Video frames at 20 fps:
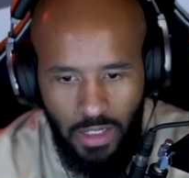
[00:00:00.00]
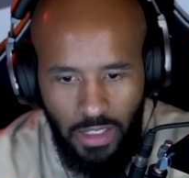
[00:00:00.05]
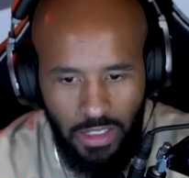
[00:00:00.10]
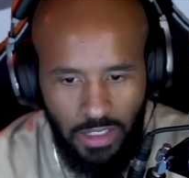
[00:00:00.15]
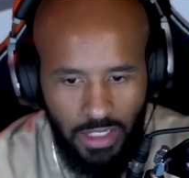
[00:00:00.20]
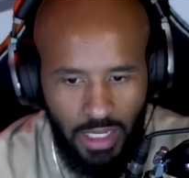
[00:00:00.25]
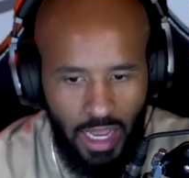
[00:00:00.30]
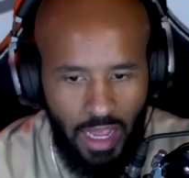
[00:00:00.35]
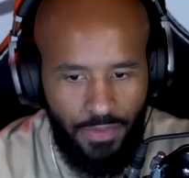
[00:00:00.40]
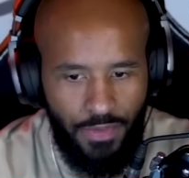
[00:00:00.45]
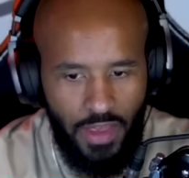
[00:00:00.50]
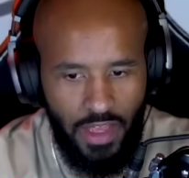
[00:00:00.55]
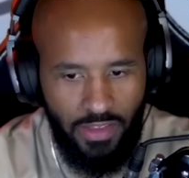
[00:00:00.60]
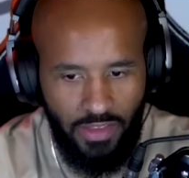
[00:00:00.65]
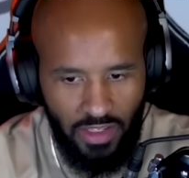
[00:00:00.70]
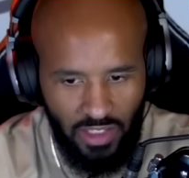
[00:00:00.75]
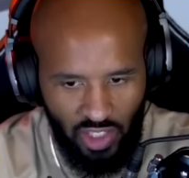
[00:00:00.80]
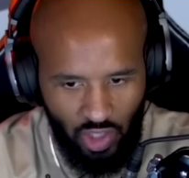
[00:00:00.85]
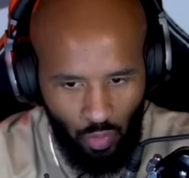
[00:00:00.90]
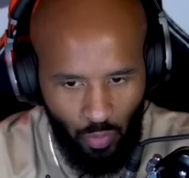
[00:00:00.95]
See, I think
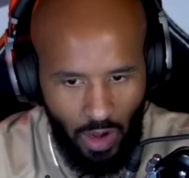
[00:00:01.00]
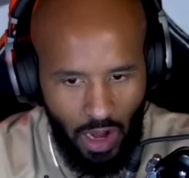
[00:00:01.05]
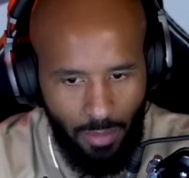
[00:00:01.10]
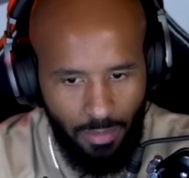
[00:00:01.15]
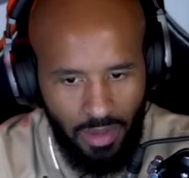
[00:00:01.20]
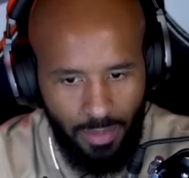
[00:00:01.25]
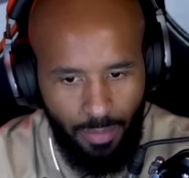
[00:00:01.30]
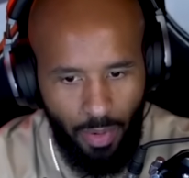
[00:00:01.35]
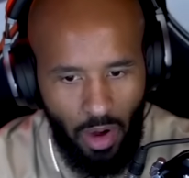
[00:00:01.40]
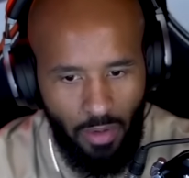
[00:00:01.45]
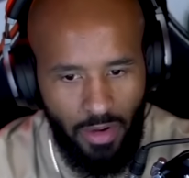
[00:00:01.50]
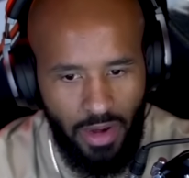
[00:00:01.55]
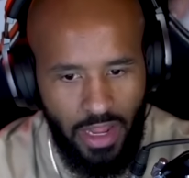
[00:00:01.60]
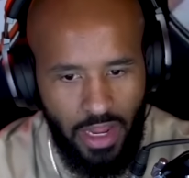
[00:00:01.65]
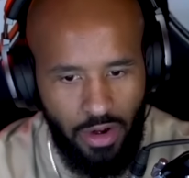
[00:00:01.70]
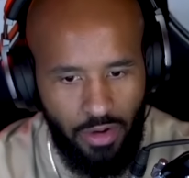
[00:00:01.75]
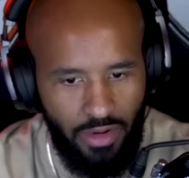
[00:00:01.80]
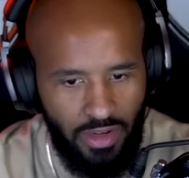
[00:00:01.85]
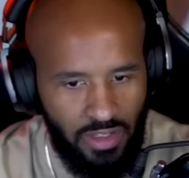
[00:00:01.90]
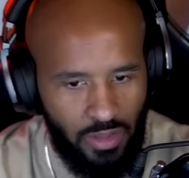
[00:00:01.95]
the scrambling part right
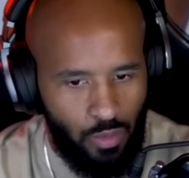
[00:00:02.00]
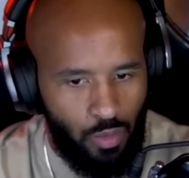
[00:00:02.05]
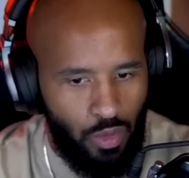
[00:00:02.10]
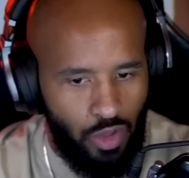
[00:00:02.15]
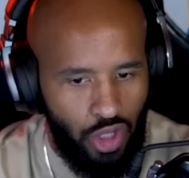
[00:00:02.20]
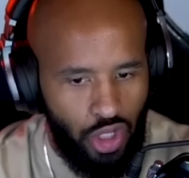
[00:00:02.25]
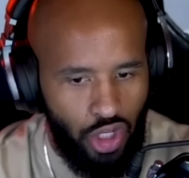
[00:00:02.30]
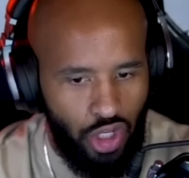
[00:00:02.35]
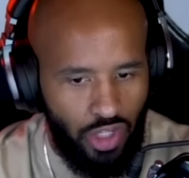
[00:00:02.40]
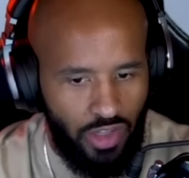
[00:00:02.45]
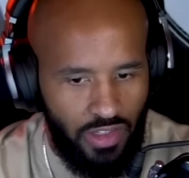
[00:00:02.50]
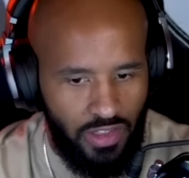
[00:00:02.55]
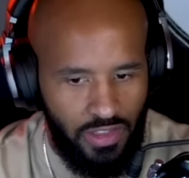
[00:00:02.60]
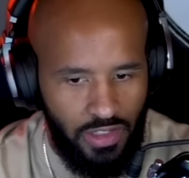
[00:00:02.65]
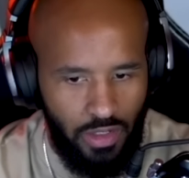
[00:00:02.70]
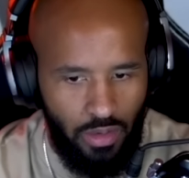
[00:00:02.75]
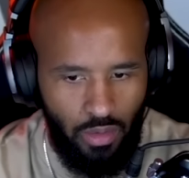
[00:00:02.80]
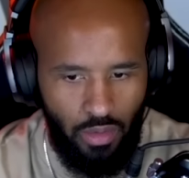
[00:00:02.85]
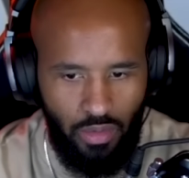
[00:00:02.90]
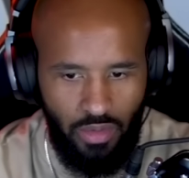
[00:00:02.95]
here is really good to
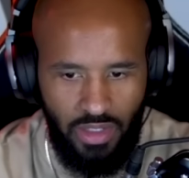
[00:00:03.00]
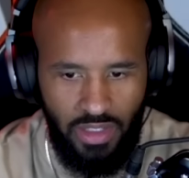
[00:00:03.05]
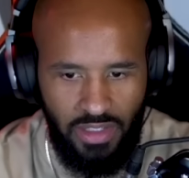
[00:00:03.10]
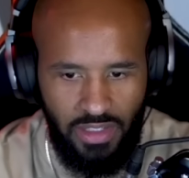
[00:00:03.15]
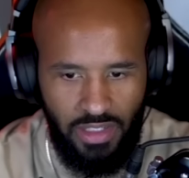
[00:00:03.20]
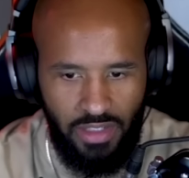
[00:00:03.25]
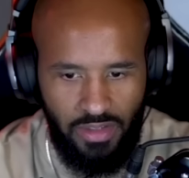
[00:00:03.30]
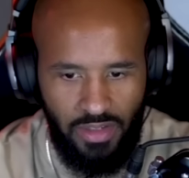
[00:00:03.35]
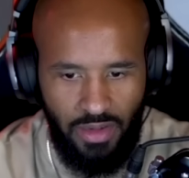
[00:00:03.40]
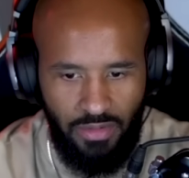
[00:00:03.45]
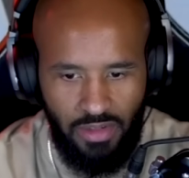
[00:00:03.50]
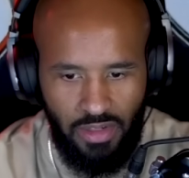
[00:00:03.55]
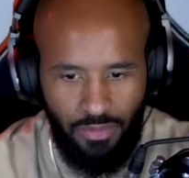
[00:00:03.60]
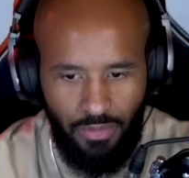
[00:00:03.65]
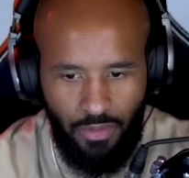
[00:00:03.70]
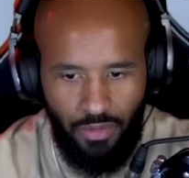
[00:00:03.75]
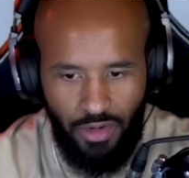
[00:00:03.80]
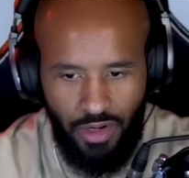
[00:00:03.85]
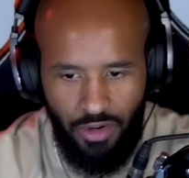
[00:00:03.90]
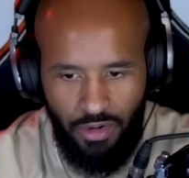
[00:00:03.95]
see. Ooh, he just gave himself
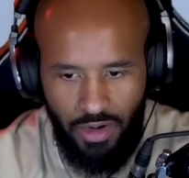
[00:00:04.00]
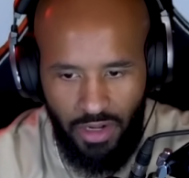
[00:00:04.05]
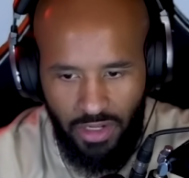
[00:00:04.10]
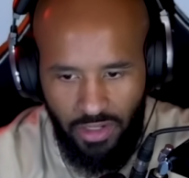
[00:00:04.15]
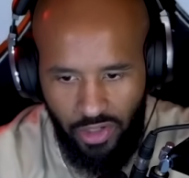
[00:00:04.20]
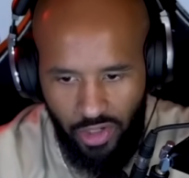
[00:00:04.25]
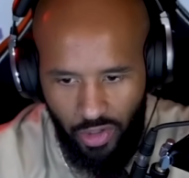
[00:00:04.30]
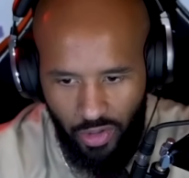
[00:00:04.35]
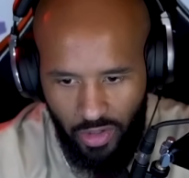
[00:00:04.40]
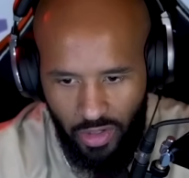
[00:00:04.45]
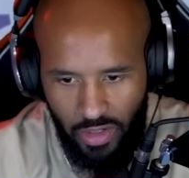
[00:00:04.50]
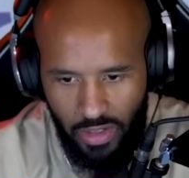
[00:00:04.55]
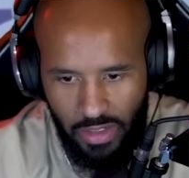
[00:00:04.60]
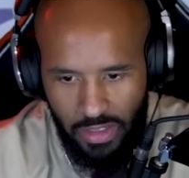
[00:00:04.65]
a near neck choke.